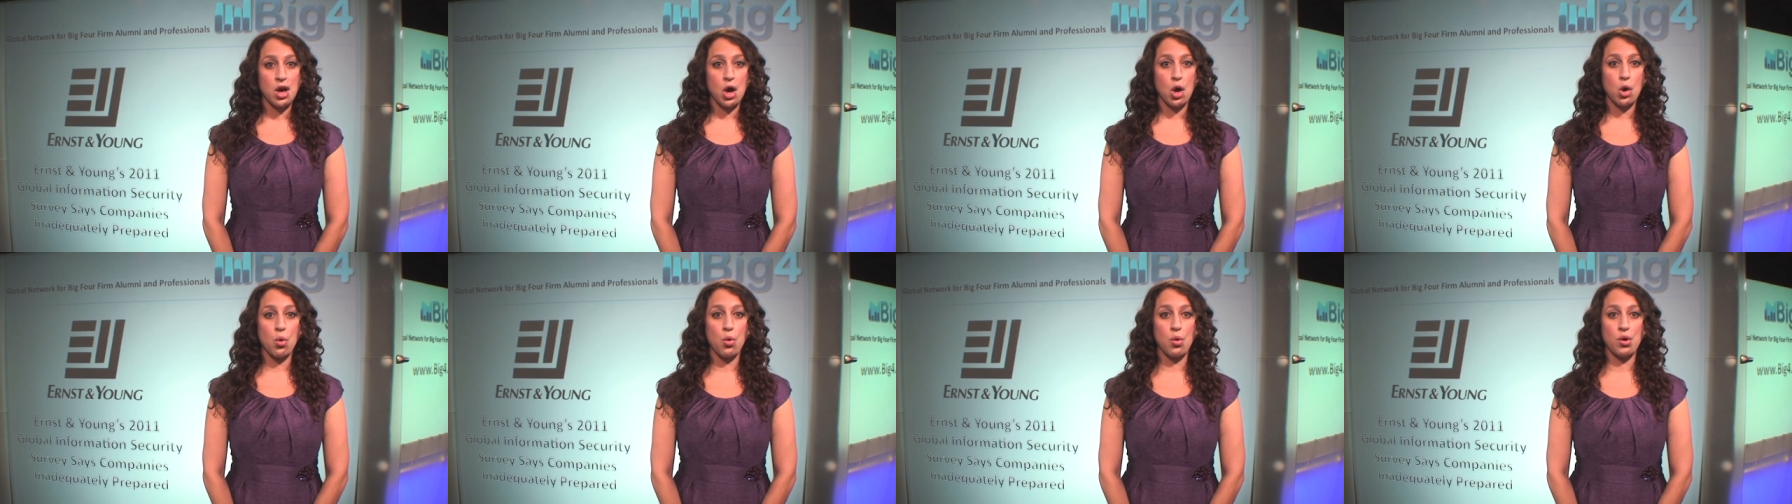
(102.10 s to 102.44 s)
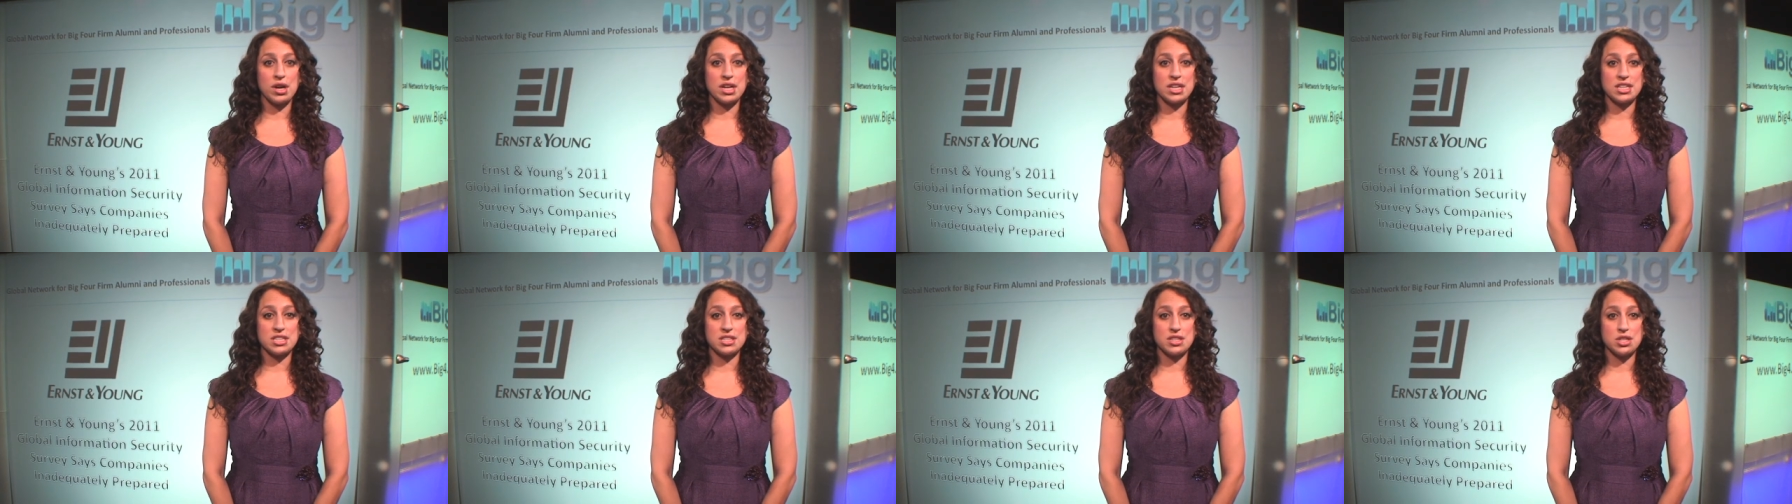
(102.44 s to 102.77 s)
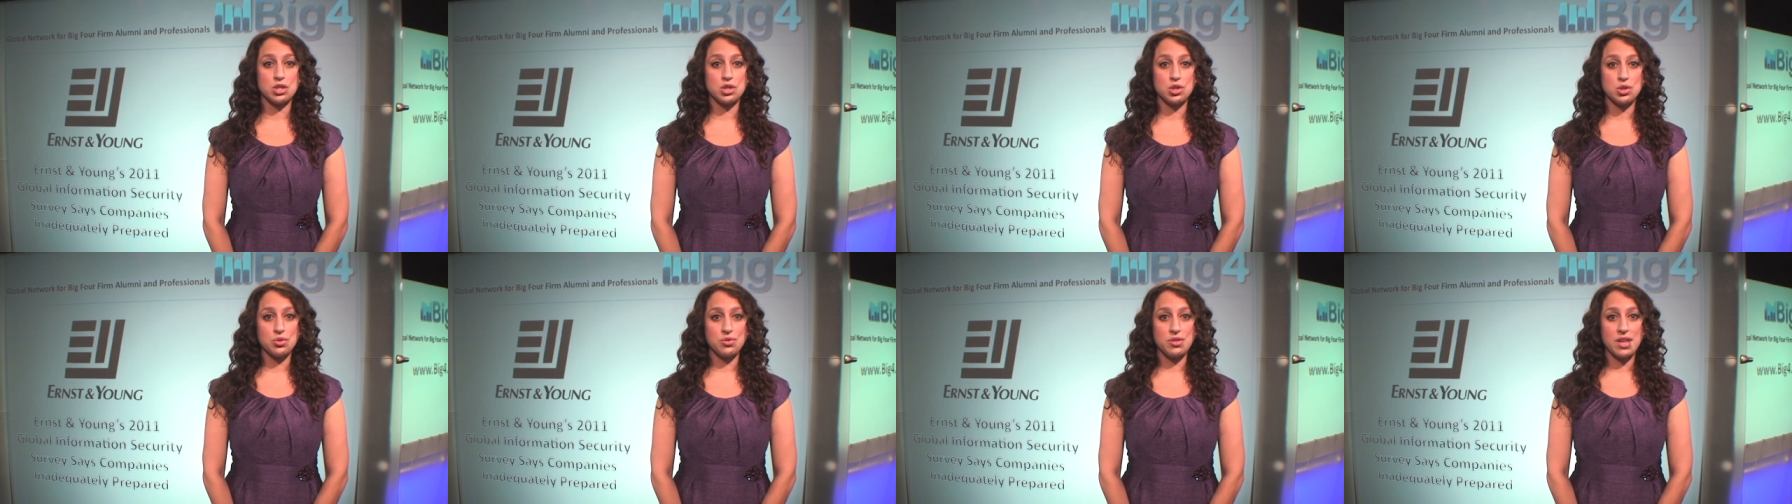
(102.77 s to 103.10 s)
according to the
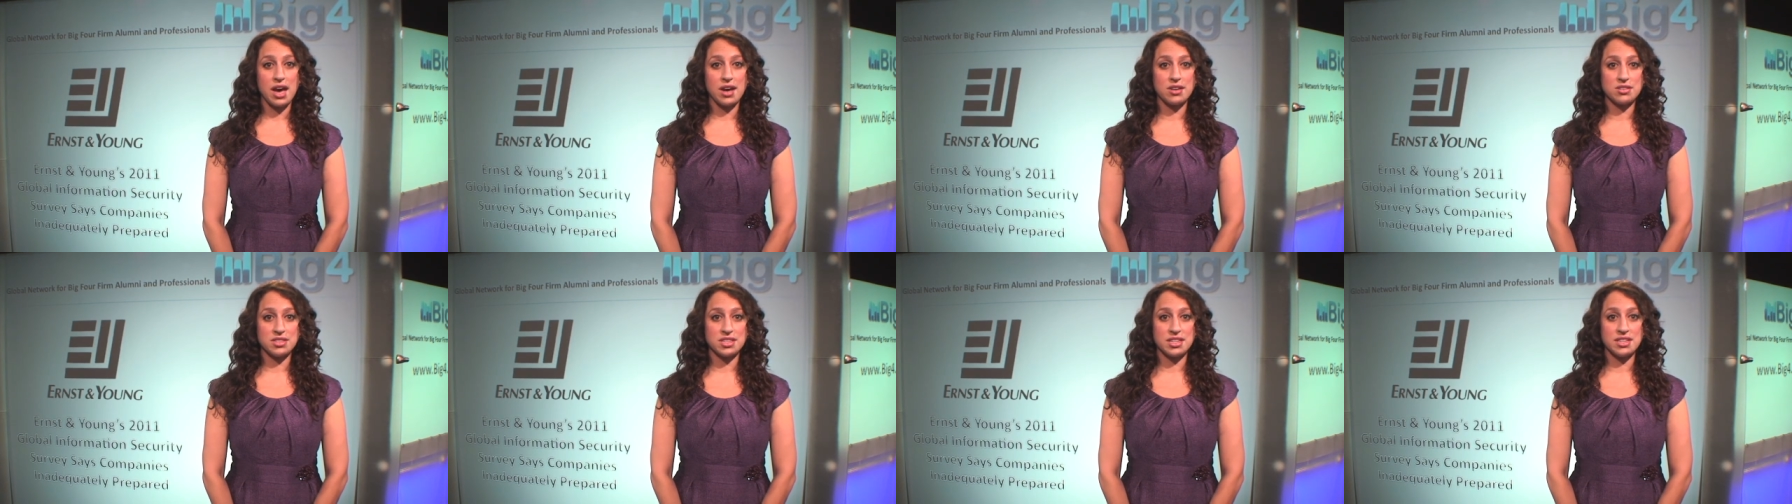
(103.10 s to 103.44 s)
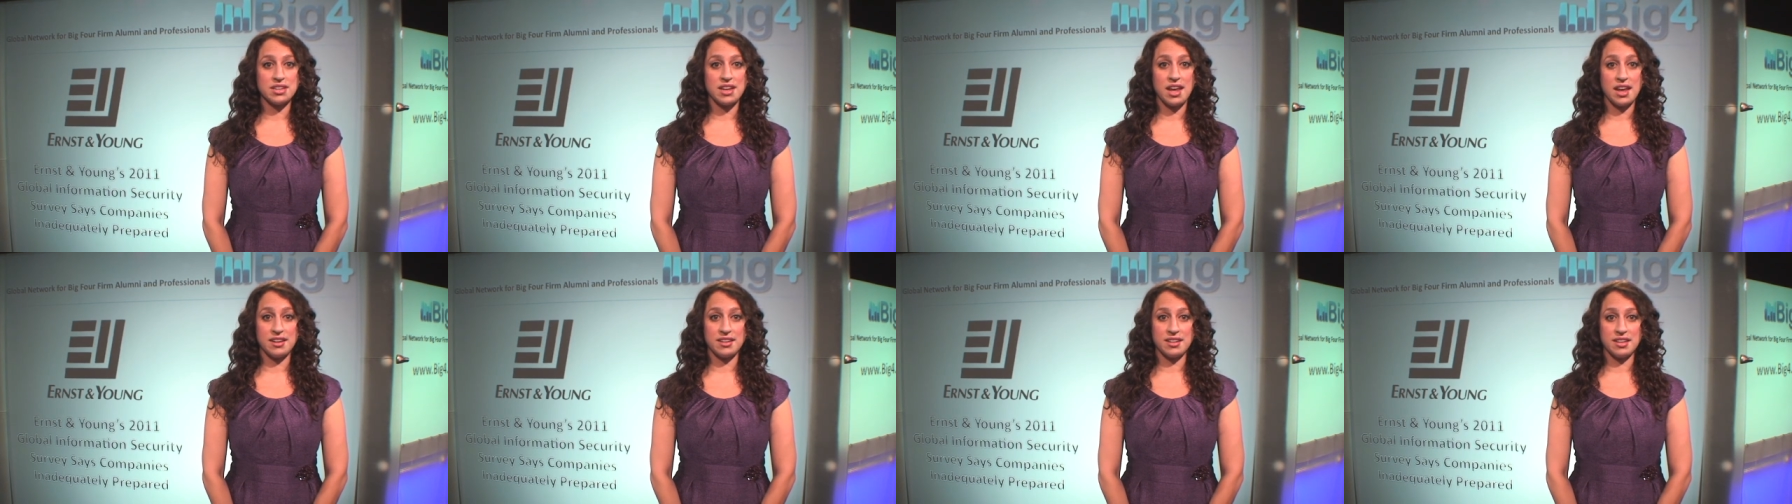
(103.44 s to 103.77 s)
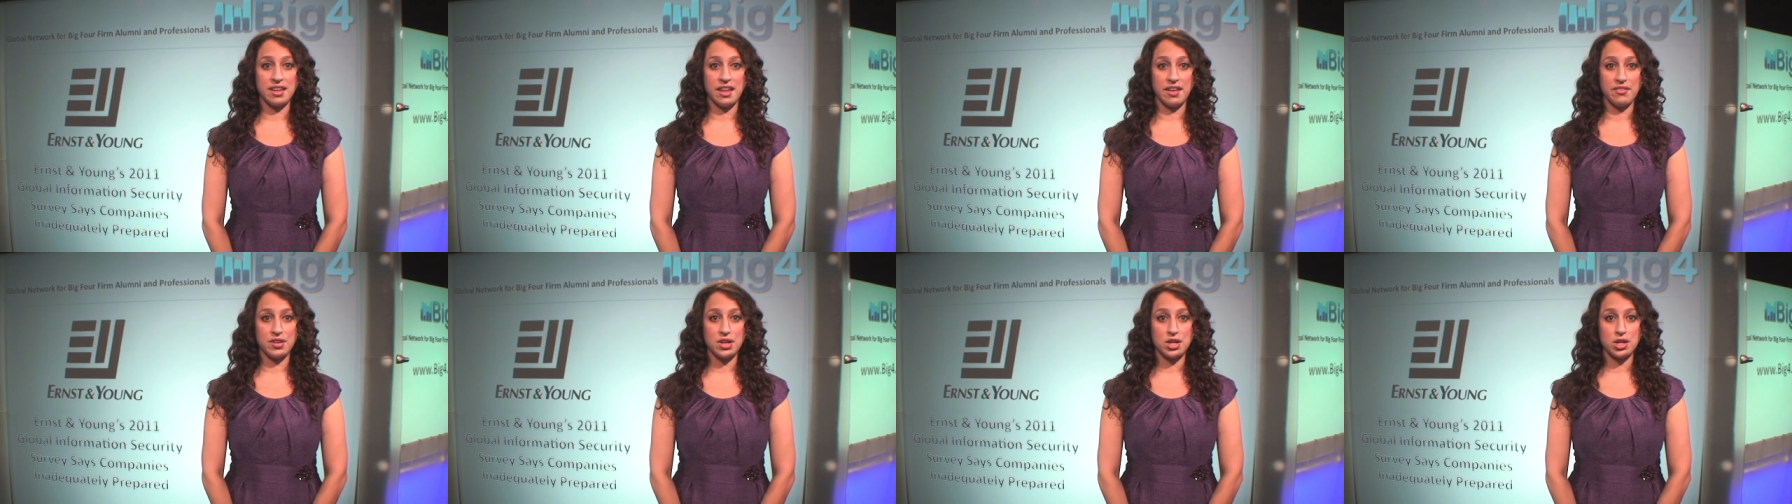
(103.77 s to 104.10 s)

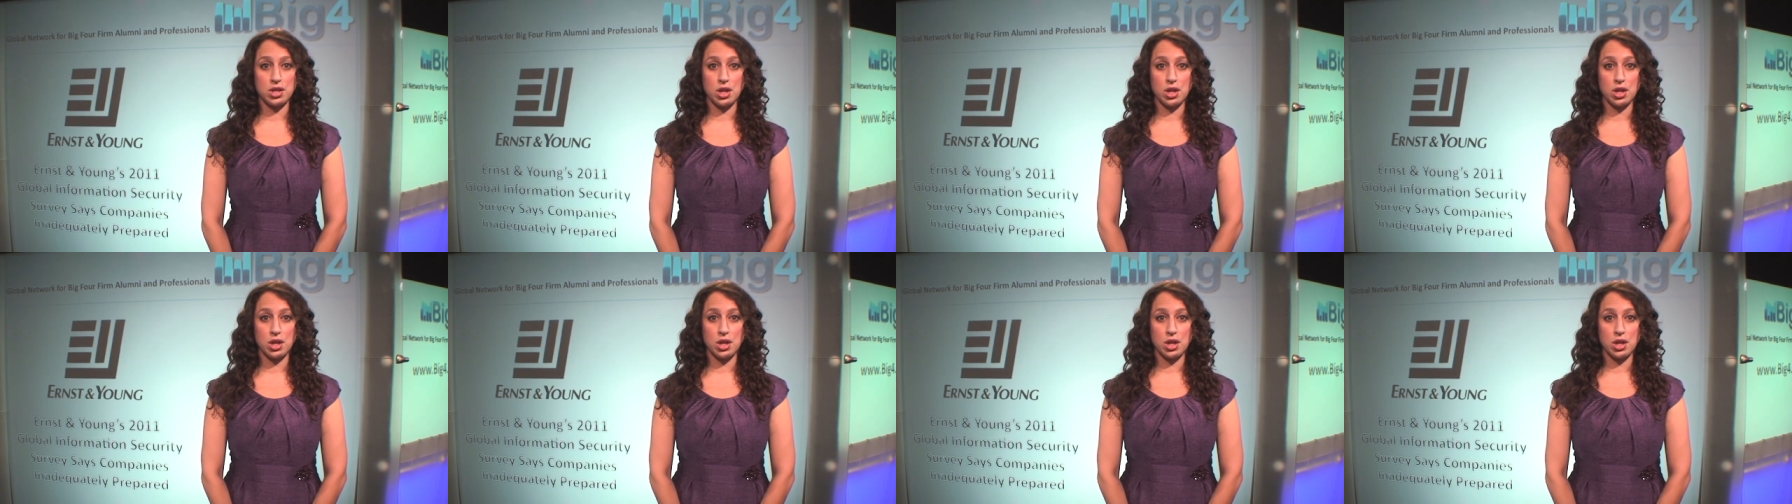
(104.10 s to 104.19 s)
2011